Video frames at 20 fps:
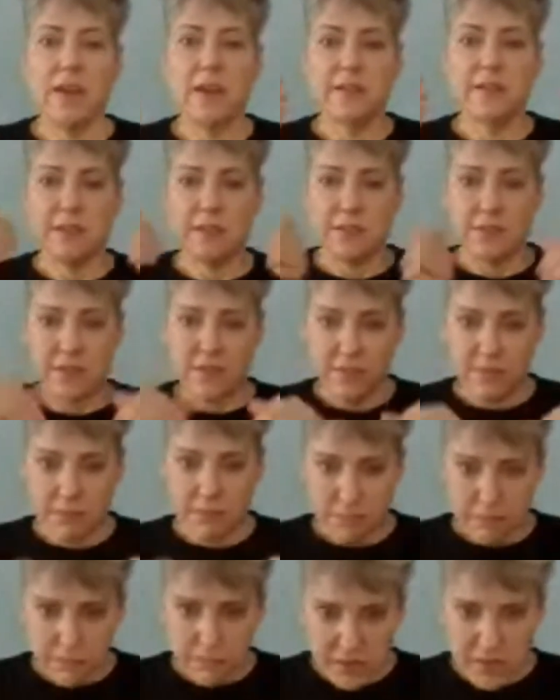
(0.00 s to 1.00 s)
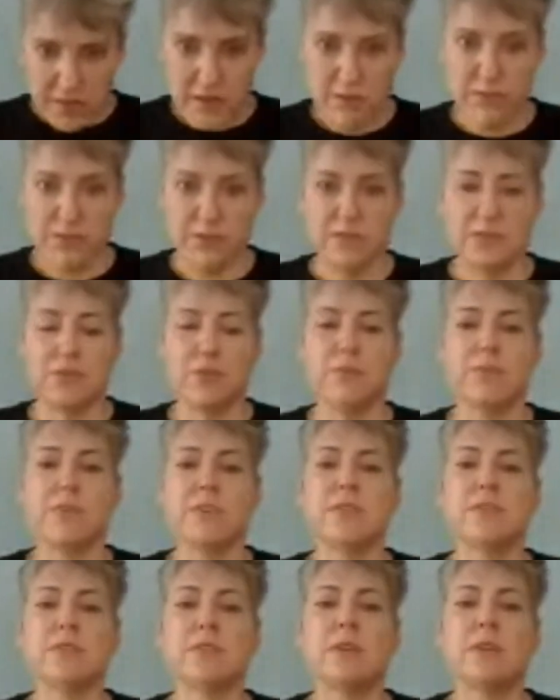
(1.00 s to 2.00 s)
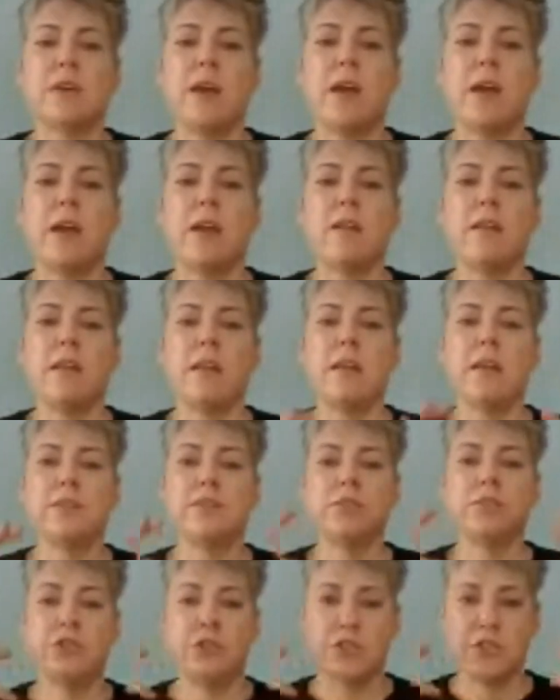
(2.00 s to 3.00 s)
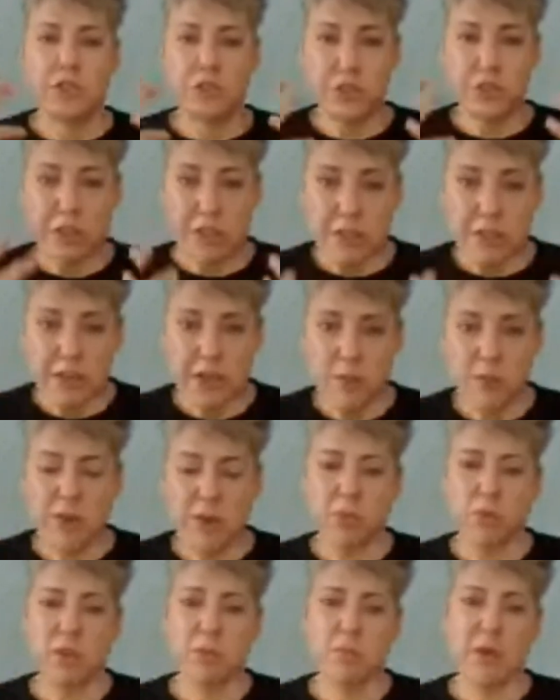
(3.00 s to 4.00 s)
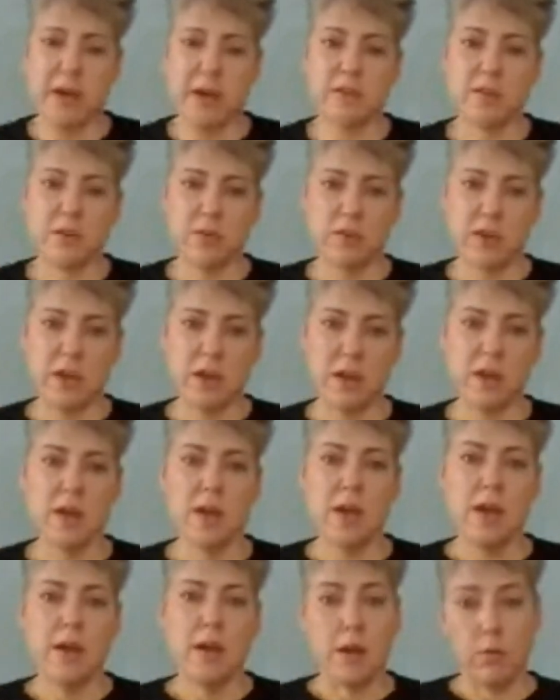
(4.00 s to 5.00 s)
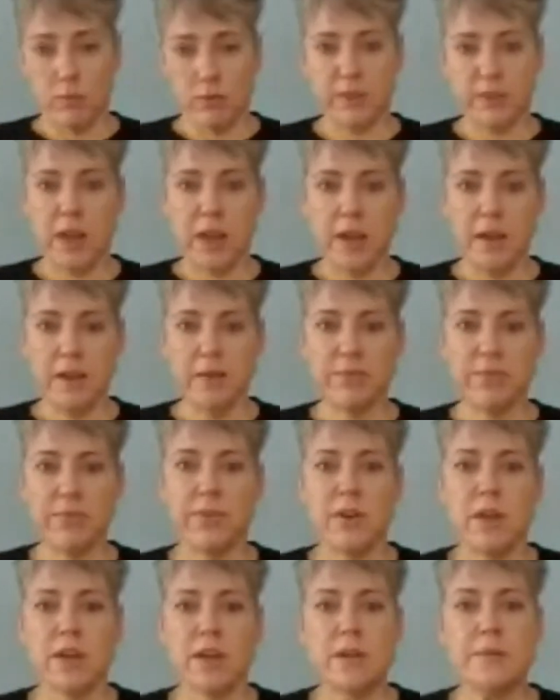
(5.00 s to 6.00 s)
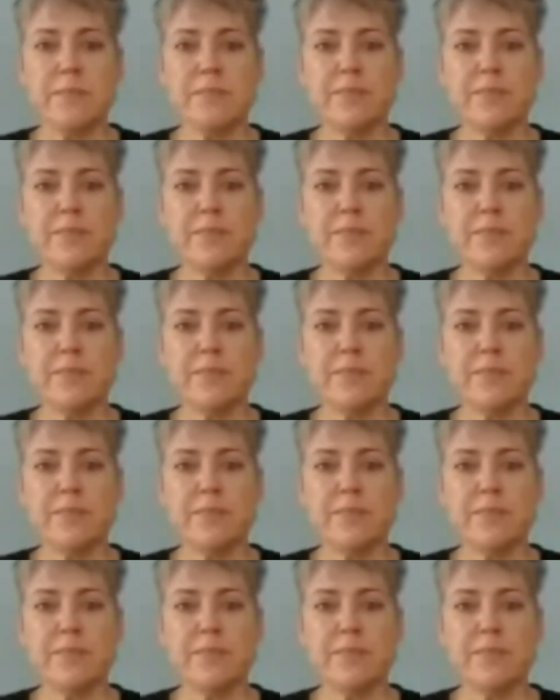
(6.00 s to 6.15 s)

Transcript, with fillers: It's beneath the surface and it's just teeming with bacteria and with life.